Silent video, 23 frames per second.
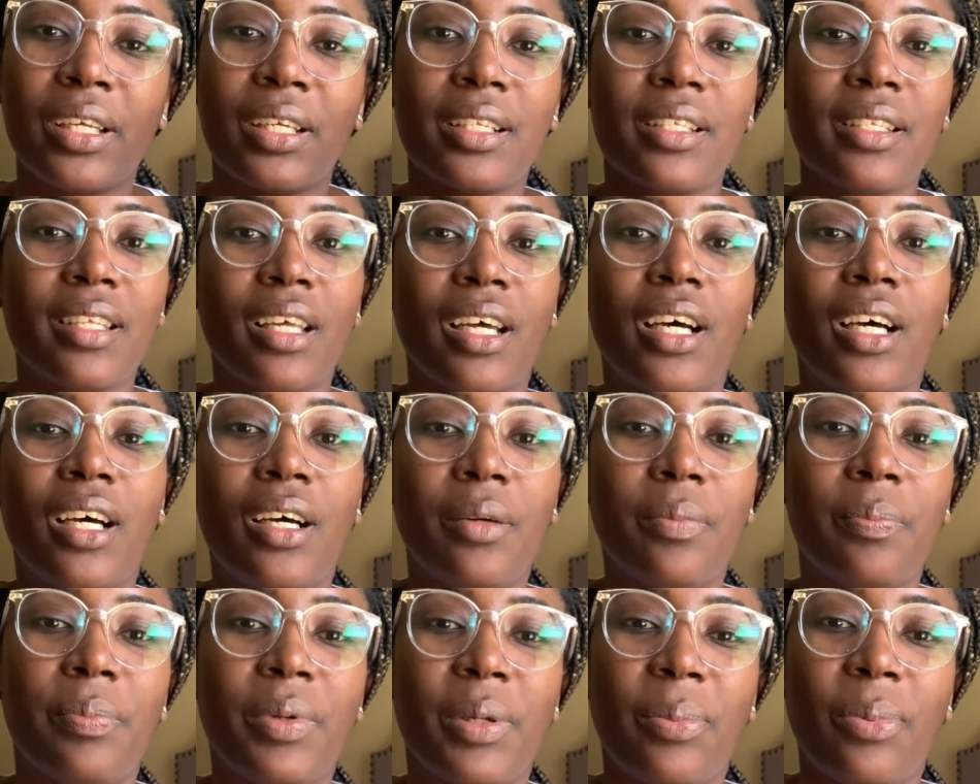tell
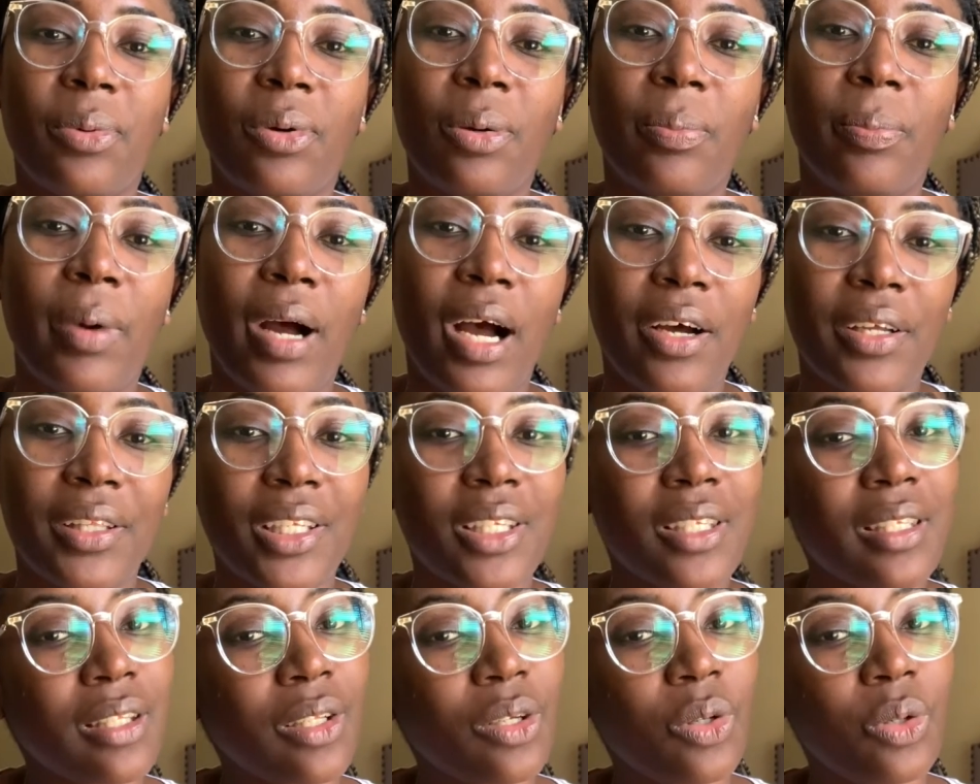people about
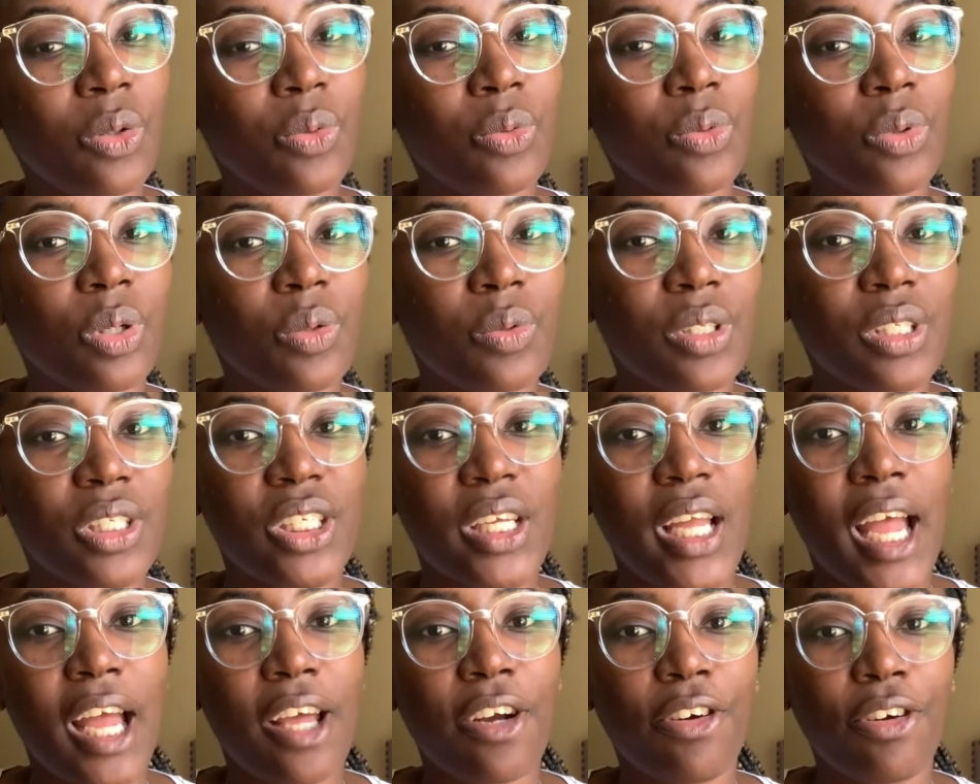this little growing
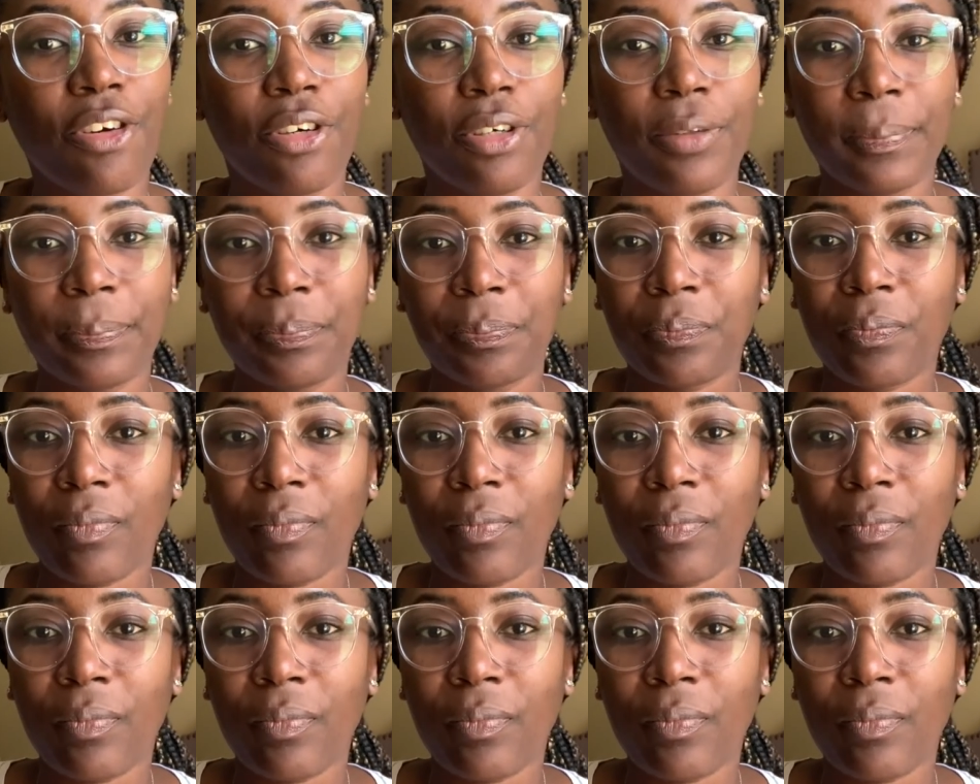channel.